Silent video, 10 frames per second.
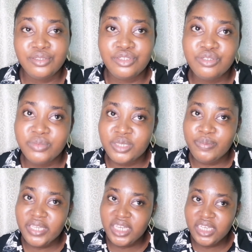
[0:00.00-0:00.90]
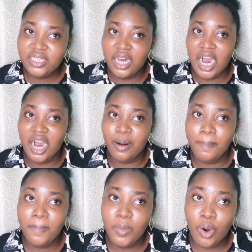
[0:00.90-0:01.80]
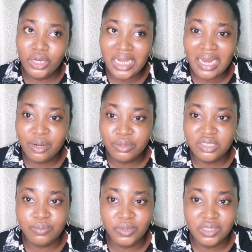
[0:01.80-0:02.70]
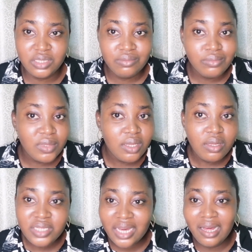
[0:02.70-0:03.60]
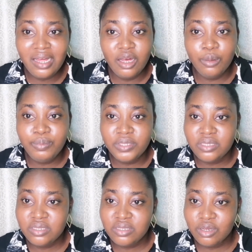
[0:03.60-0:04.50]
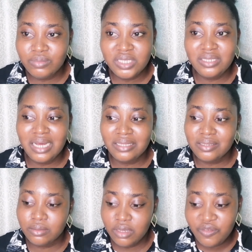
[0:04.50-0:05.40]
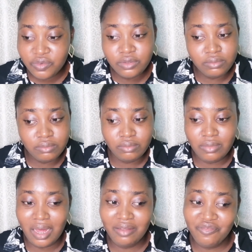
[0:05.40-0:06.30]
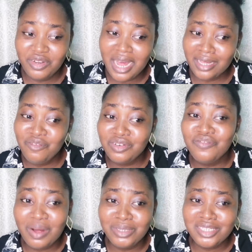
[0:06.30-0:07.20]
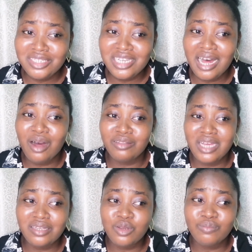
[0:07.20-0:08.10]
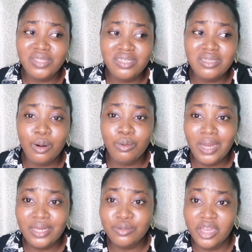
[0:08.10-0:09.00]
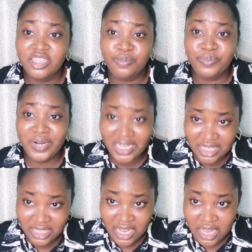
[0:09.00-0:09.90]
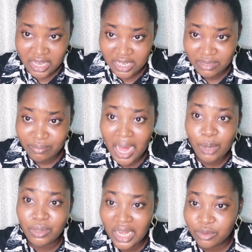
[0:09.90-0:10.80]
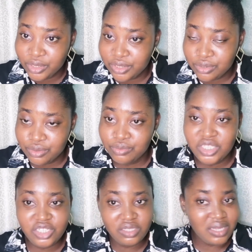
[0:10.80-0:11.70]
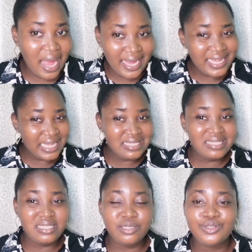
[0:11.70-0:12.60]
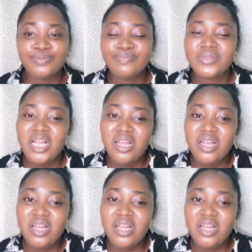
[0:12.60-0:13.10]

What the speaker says: You shouldn't be speaking other languages, but they can't help it. It's something that even I feel like, even if I'm a teacher, there are some things I would like to express in my own language too, which I get it. So